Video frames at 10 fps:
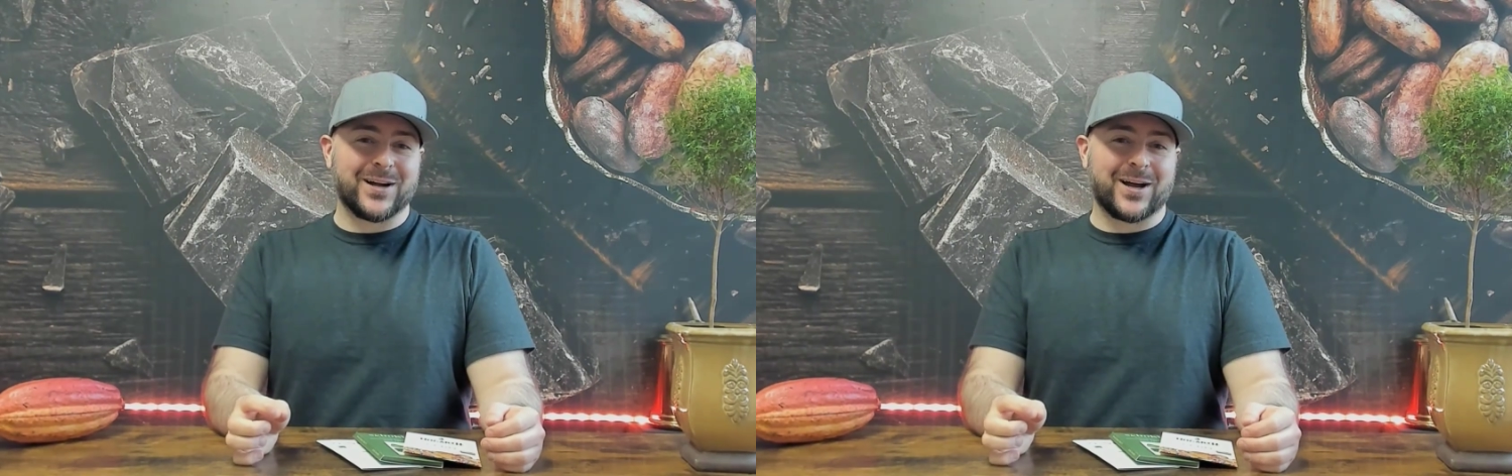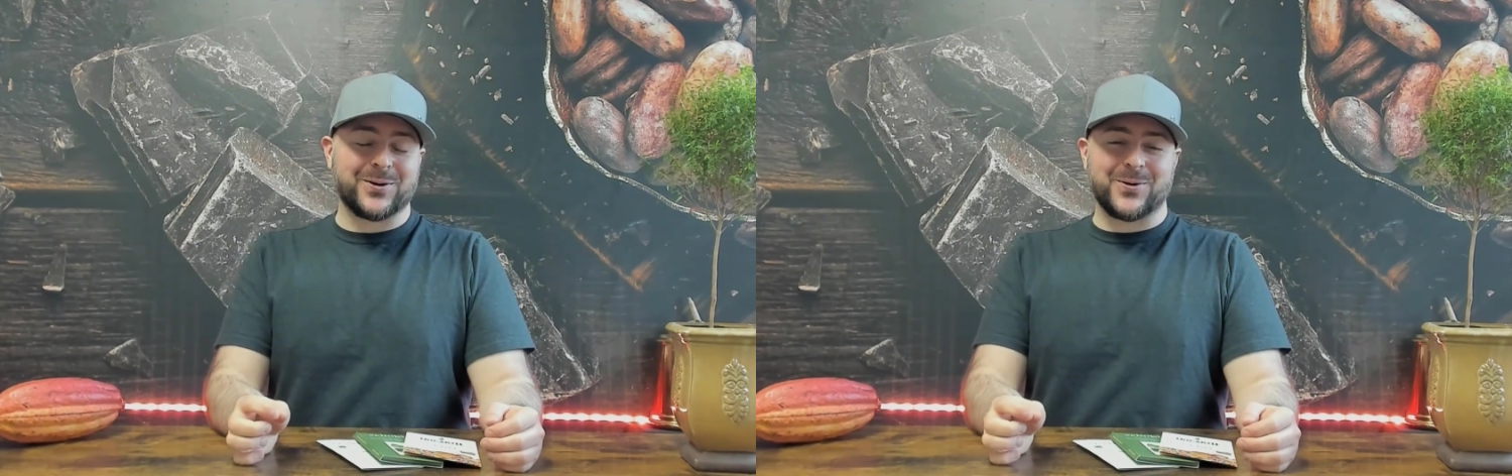
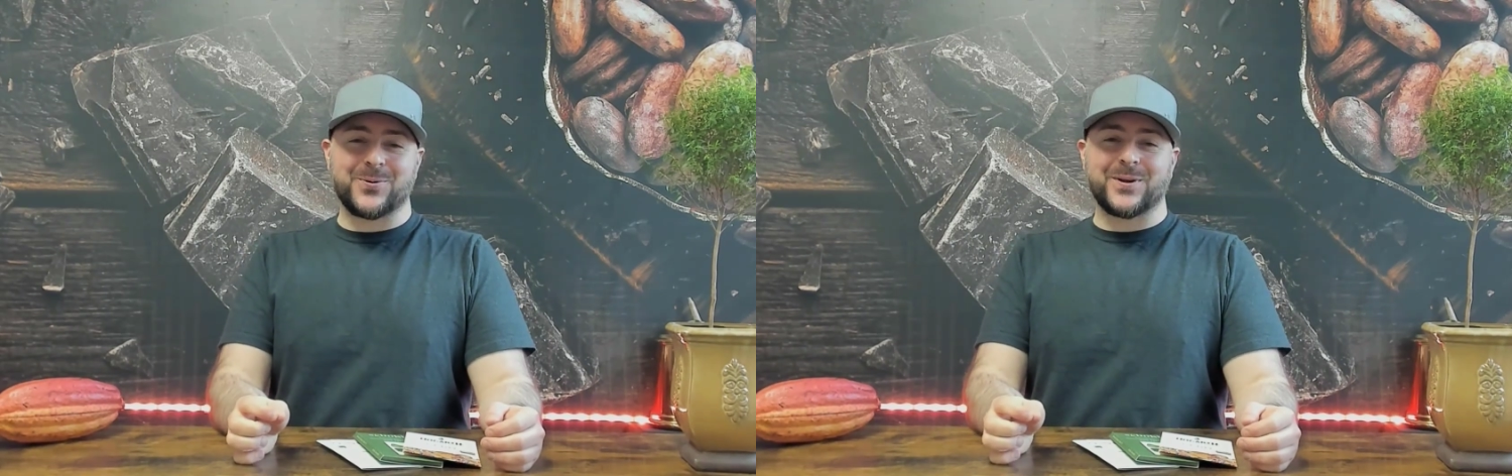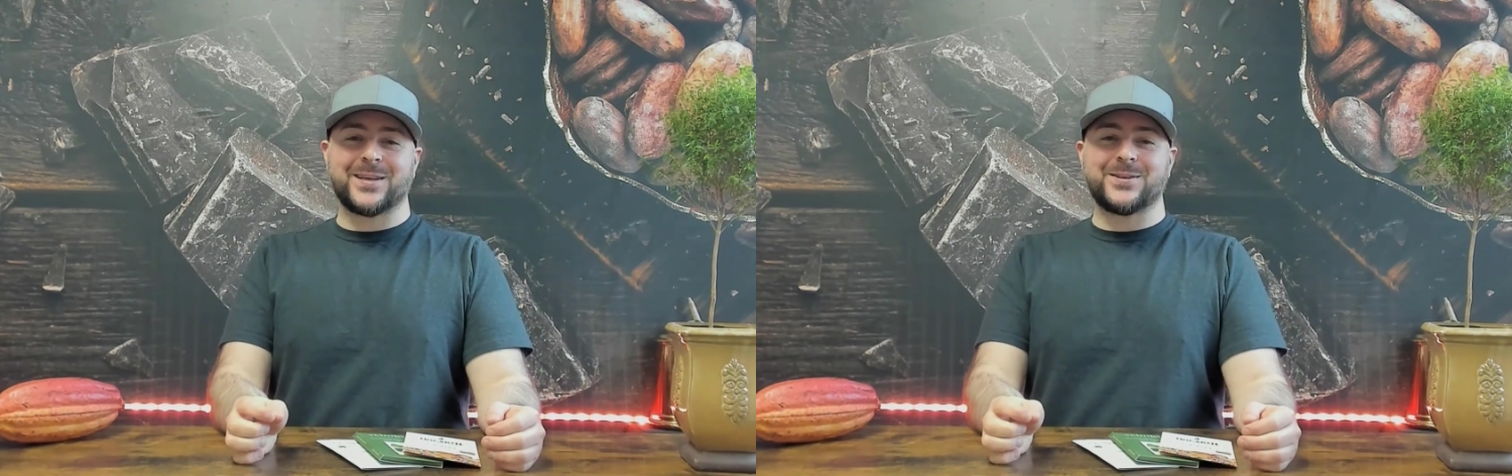I don't know
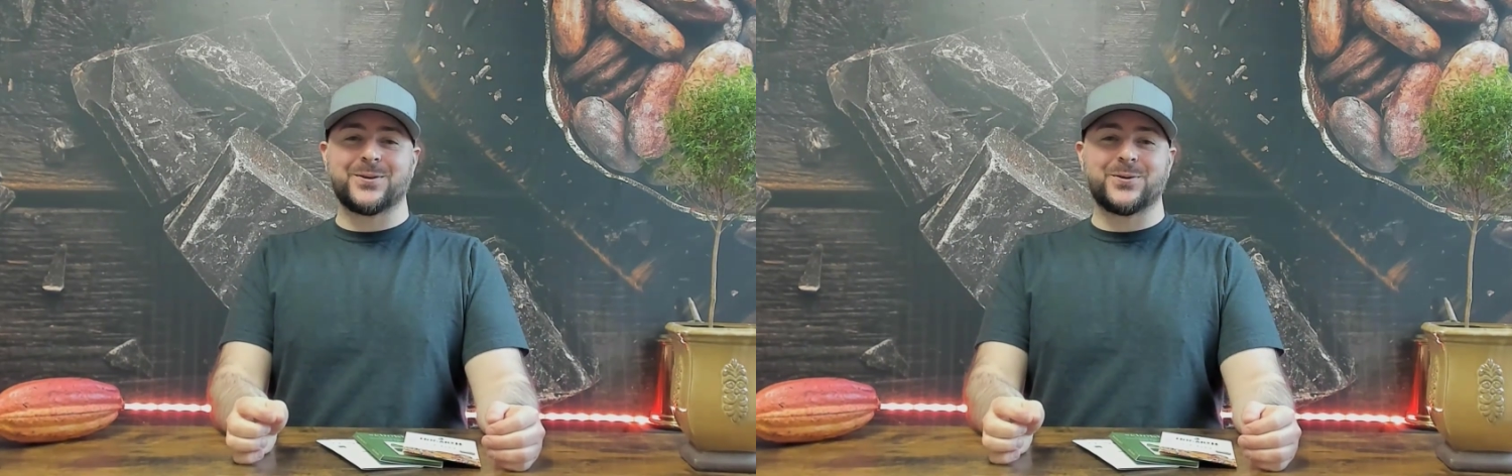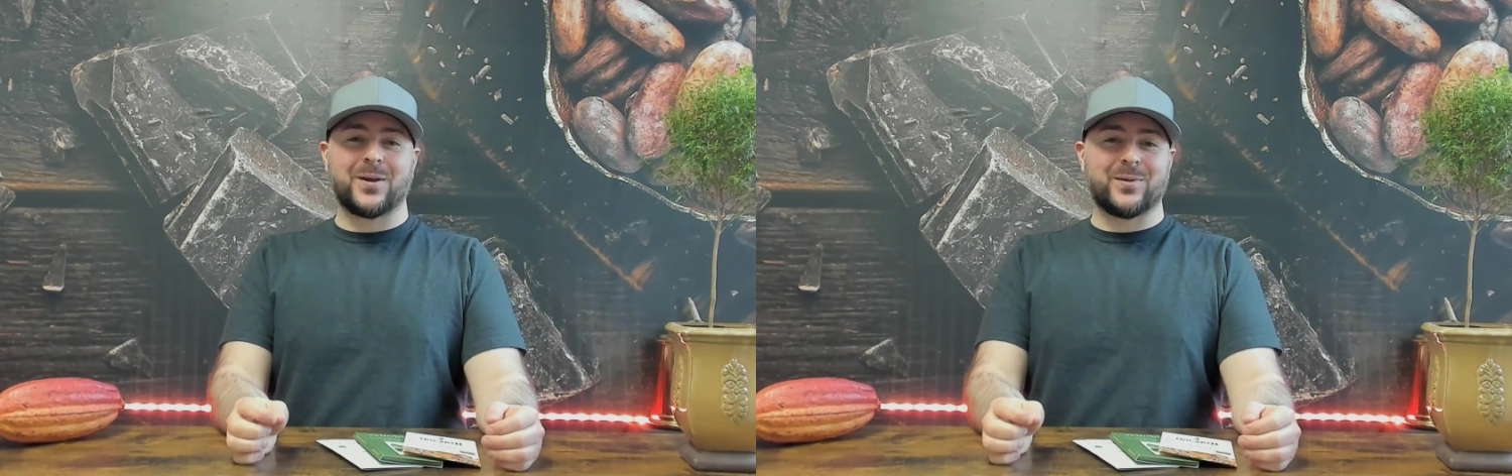what they
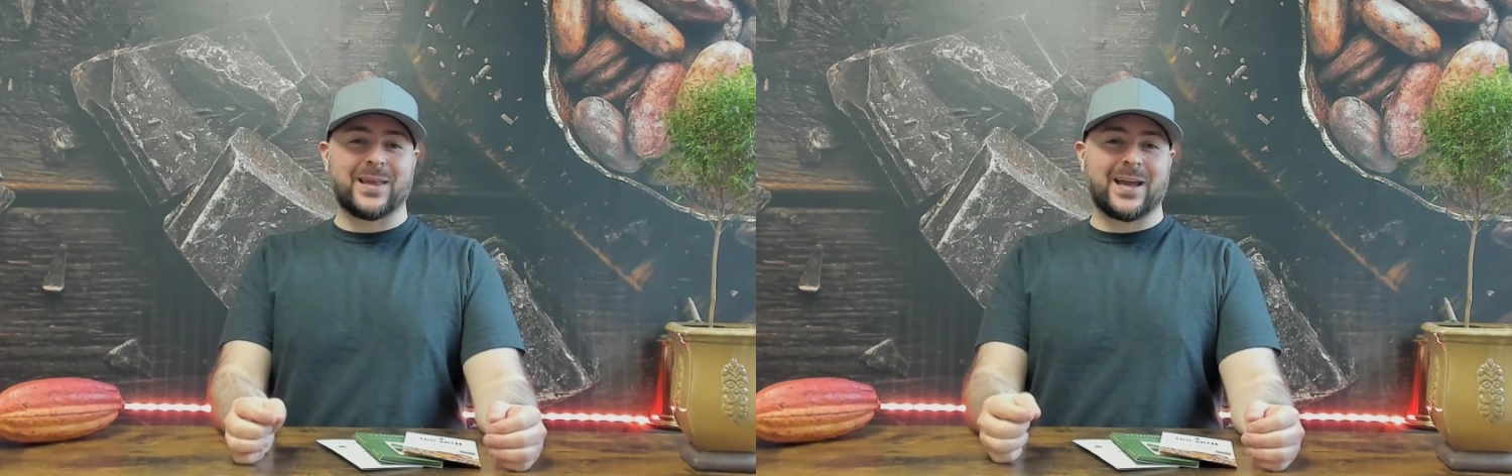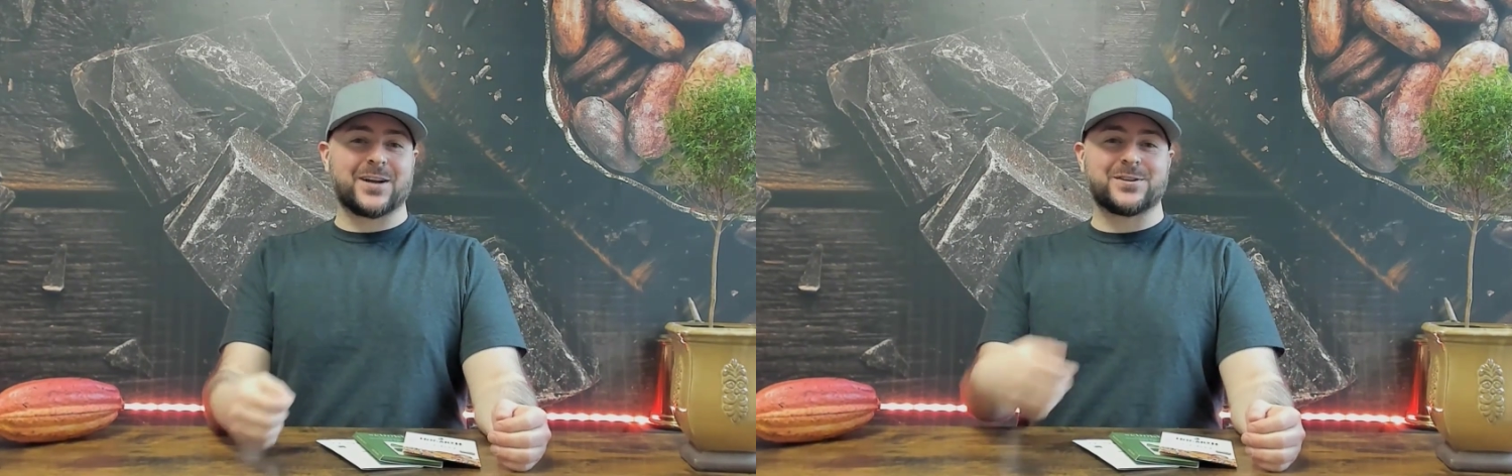do. Maybe
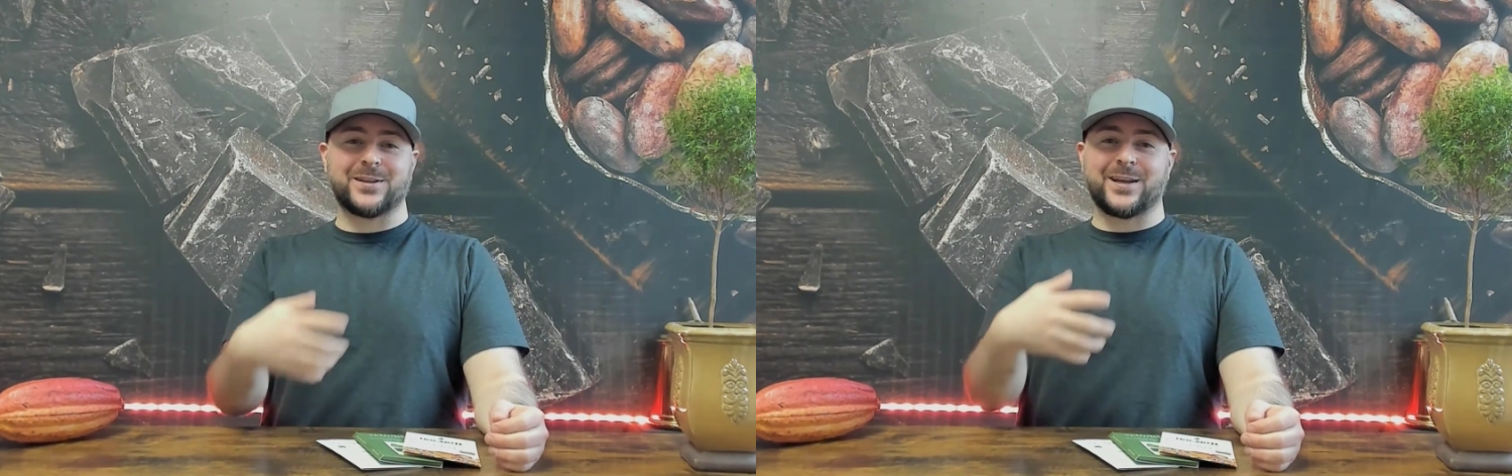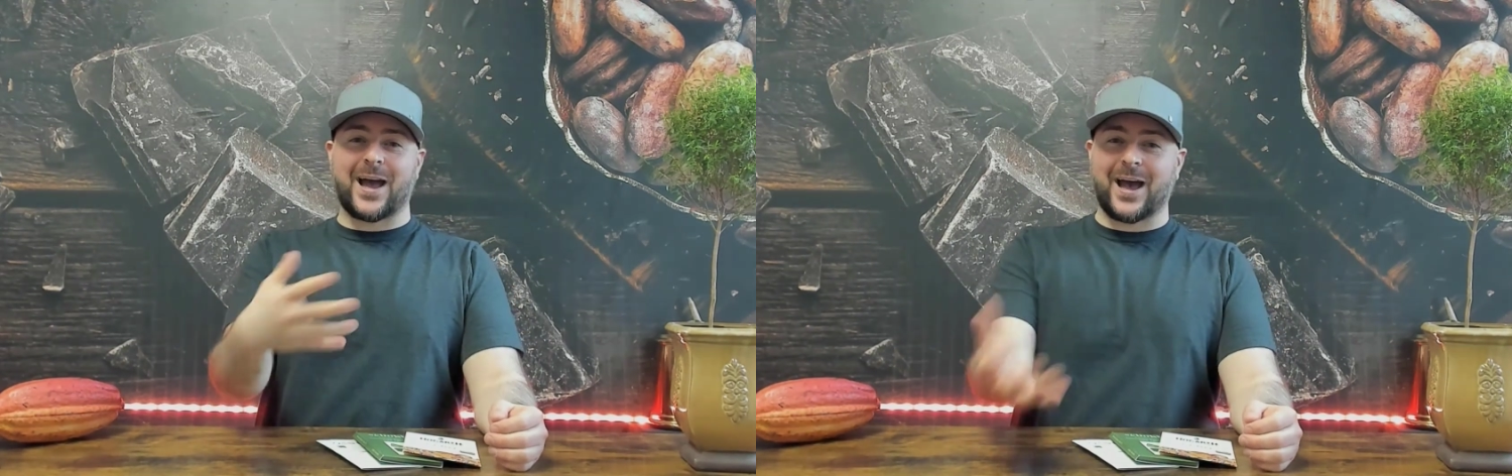they
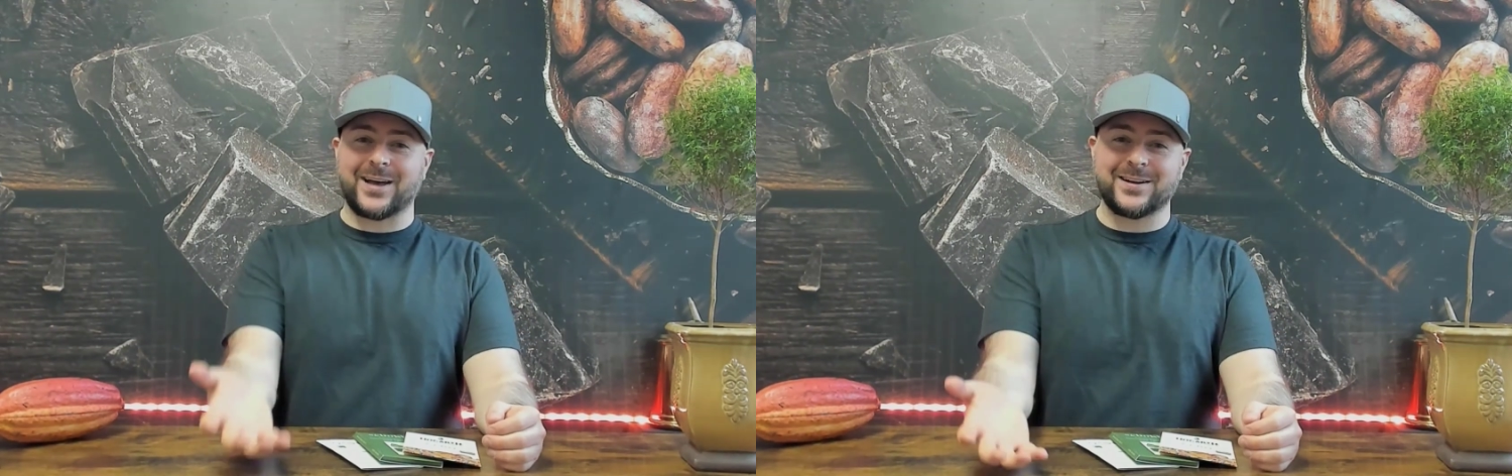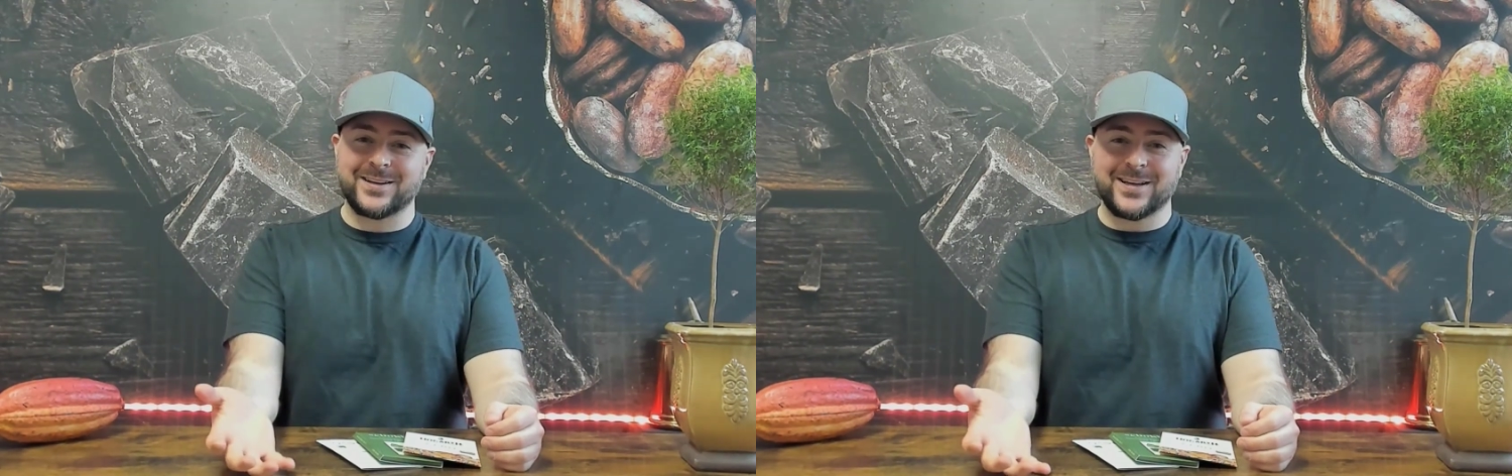actually
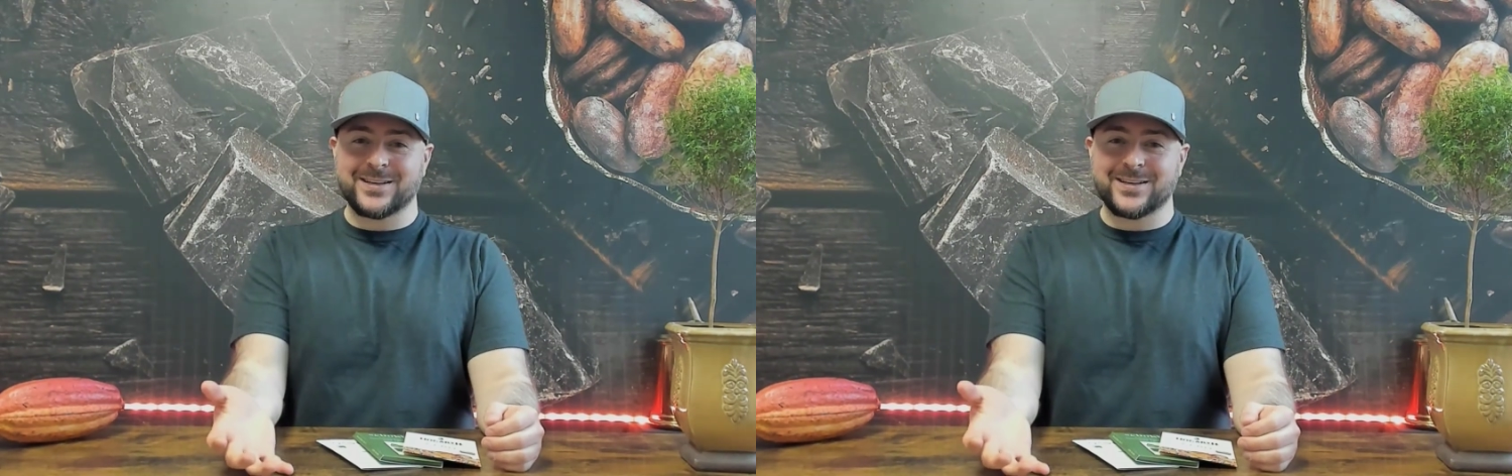add